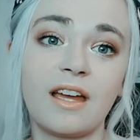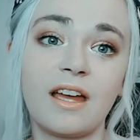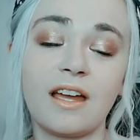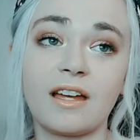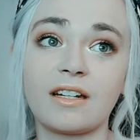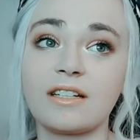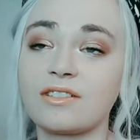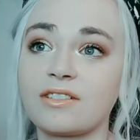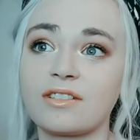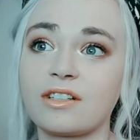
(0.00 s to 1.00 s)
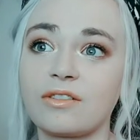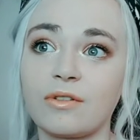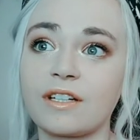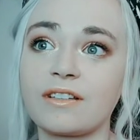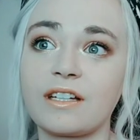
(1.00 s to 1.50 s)
and it's just a
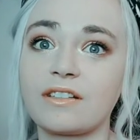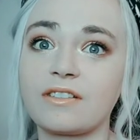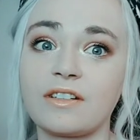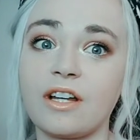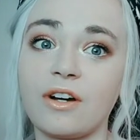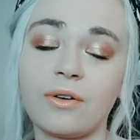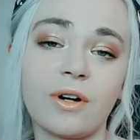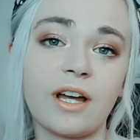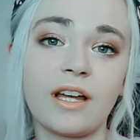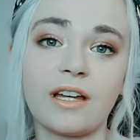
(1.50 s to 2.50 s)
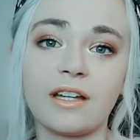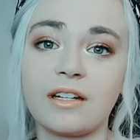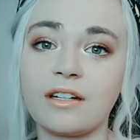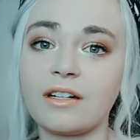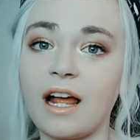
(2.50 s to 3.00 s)
great thing to know
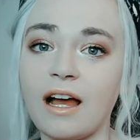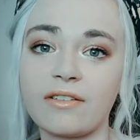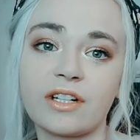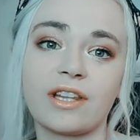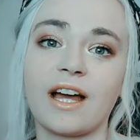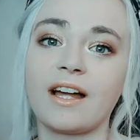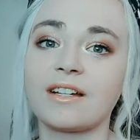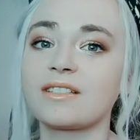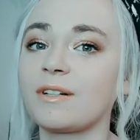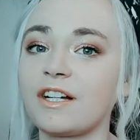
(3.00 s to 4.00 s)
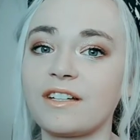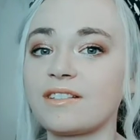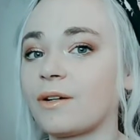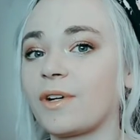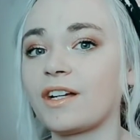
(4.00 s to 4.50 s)
and after that experience
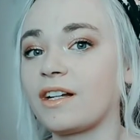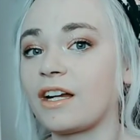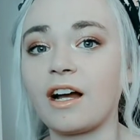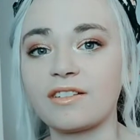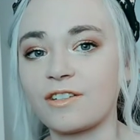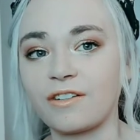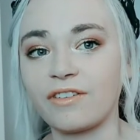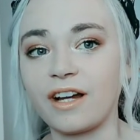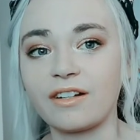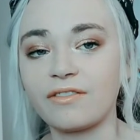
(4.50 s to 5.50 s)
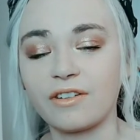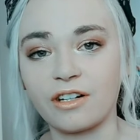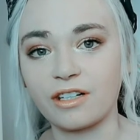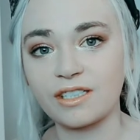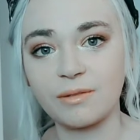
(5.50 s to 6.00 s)
i went and i got certified
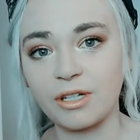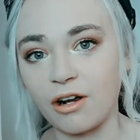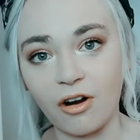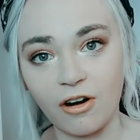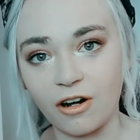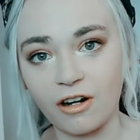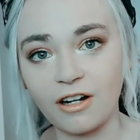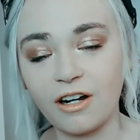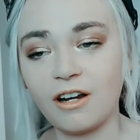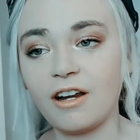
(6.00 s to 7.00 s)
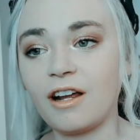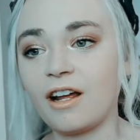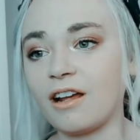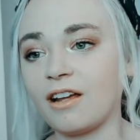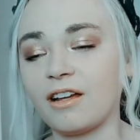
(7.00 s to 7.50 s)
for cpr
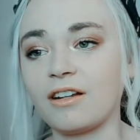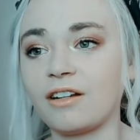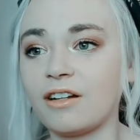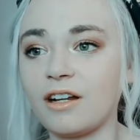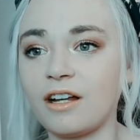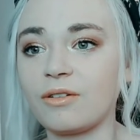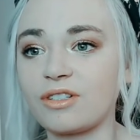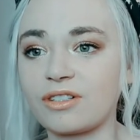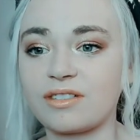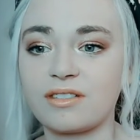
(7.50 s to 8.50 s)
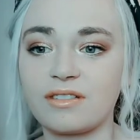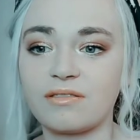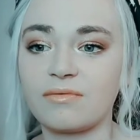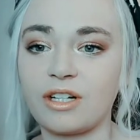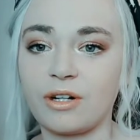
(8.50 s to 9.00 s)
and it was just
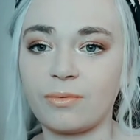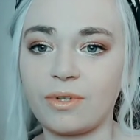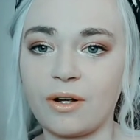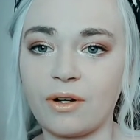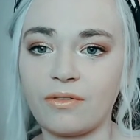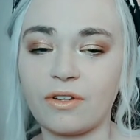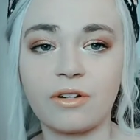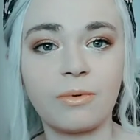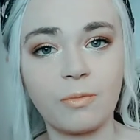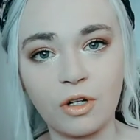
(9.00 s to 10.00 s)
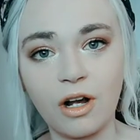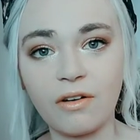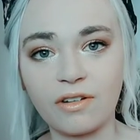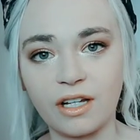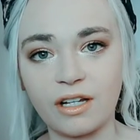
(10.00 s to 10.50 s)
you know now i feel a little bit more
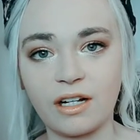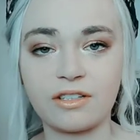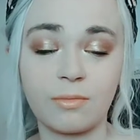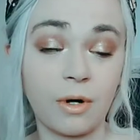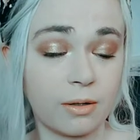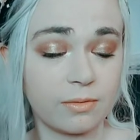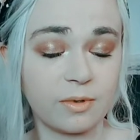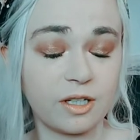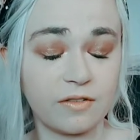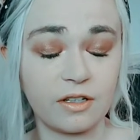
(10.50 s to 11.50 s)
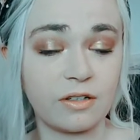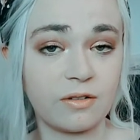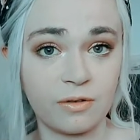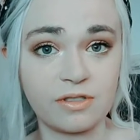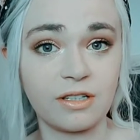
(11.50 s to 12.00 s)
confident and i should probably even
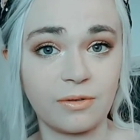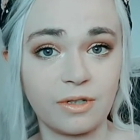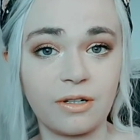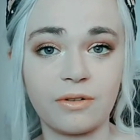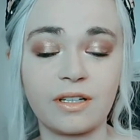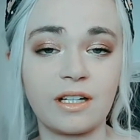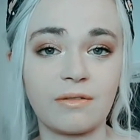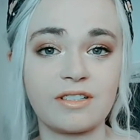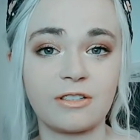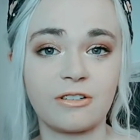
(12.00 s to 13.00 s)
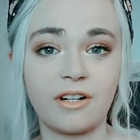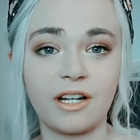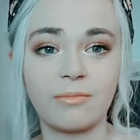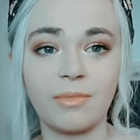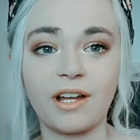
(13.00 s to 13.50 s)
also go and get
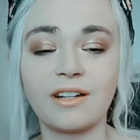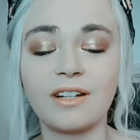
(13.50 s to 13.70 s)
recertified but